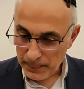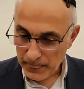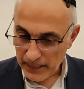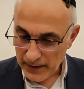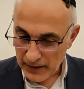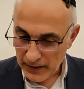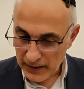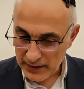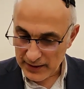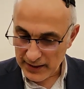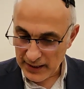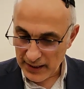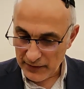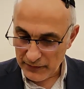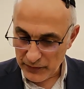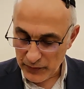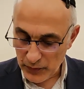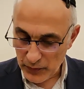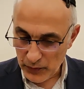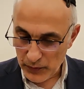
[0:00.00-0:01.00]
God gave
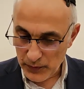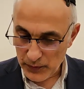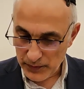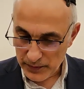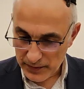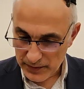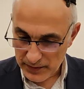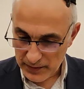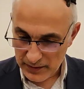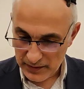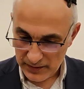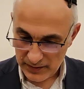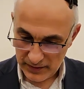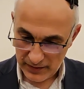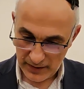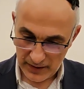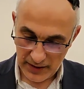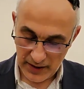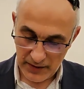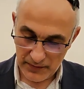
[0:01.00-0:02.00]
you.
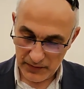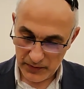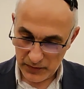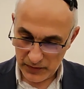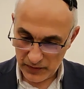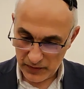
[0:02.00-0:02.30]
He gave it to